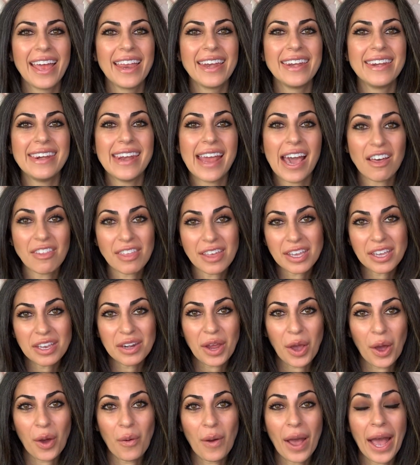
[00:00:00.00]
Now that you
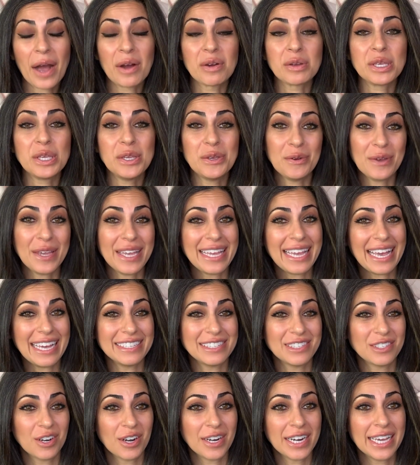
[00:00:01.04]
know how you can get
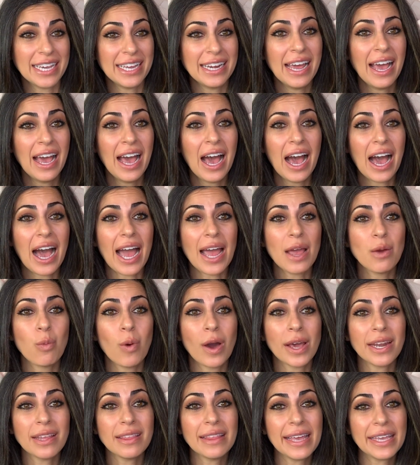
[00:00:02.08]
started, I
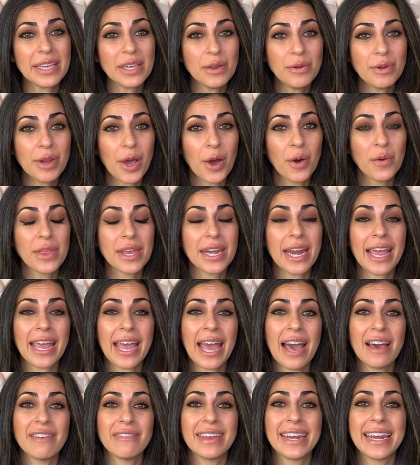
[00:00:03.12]
want to let you know that I
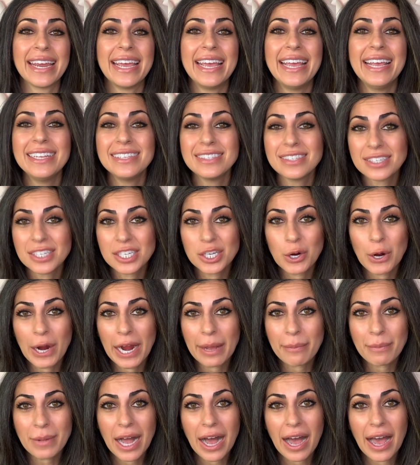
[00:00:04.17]
have an
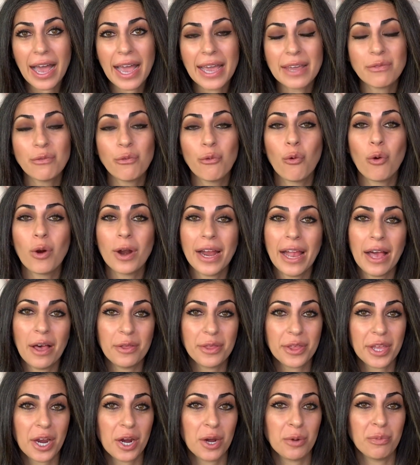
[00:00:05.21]
Instagram guide for
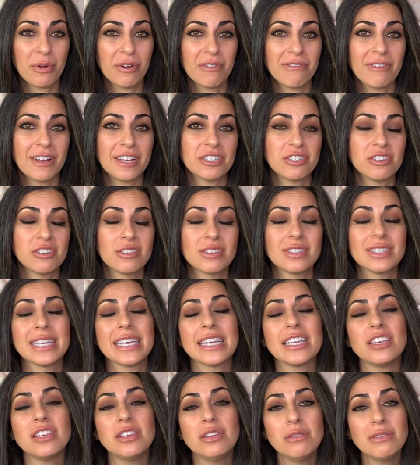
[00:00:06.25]
healthcare professionals
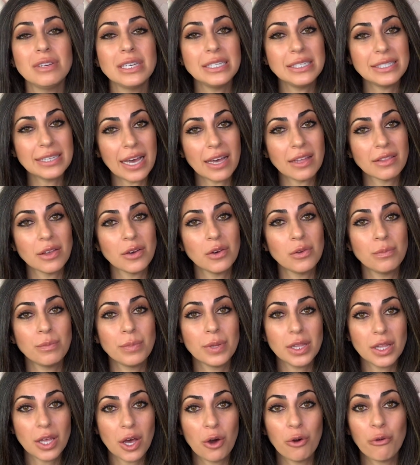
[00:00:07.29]
that you can download
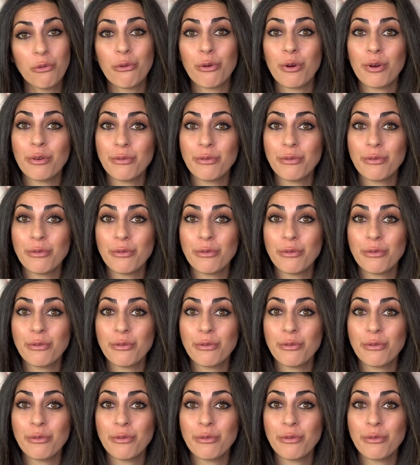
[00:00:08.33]
below for